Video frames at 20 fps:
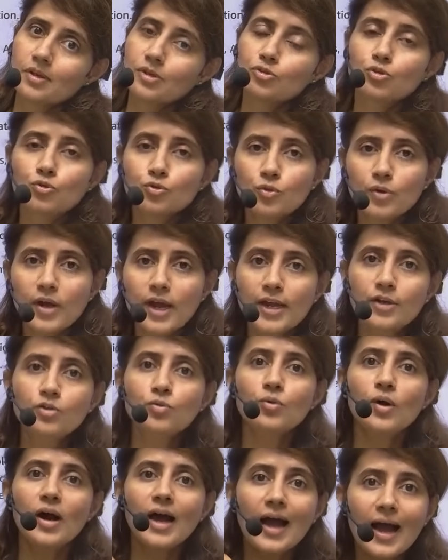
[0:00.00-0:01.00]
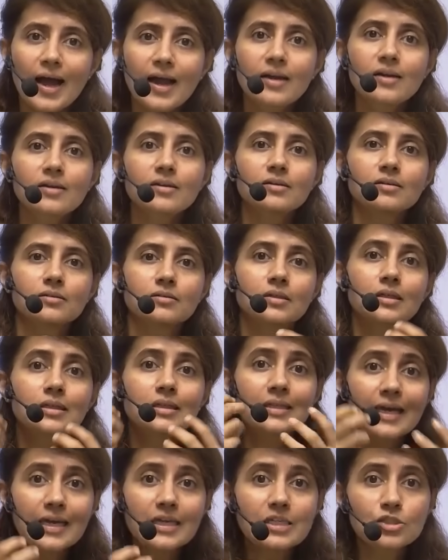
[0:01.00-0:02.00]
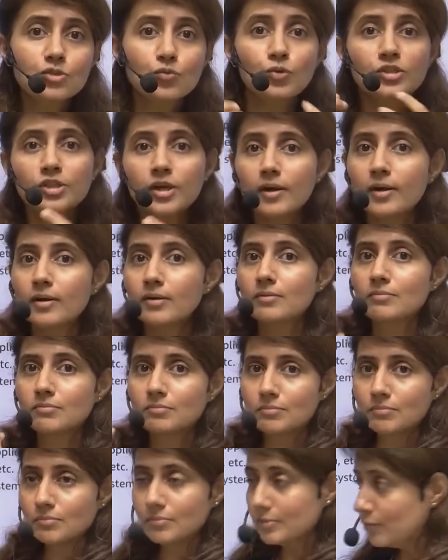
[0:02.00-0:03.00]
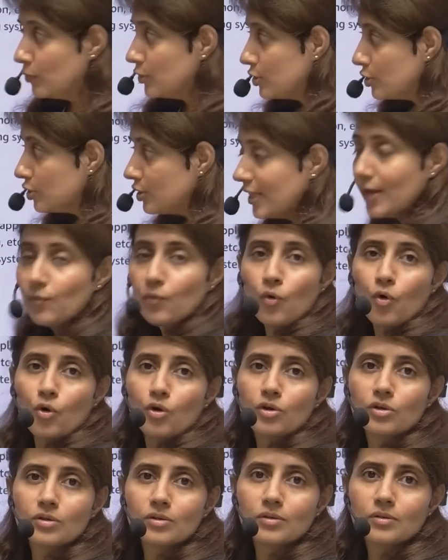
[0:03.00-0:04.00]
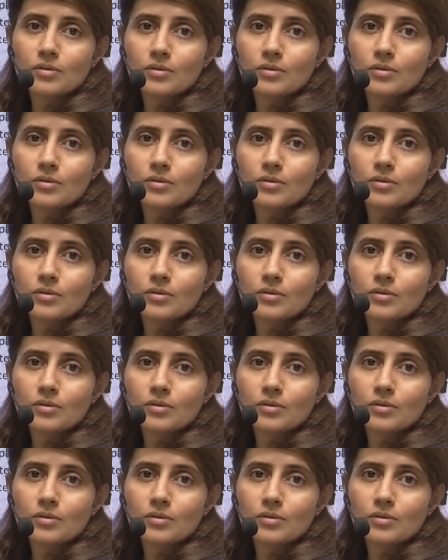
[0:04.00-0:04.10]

So try to add the things which they want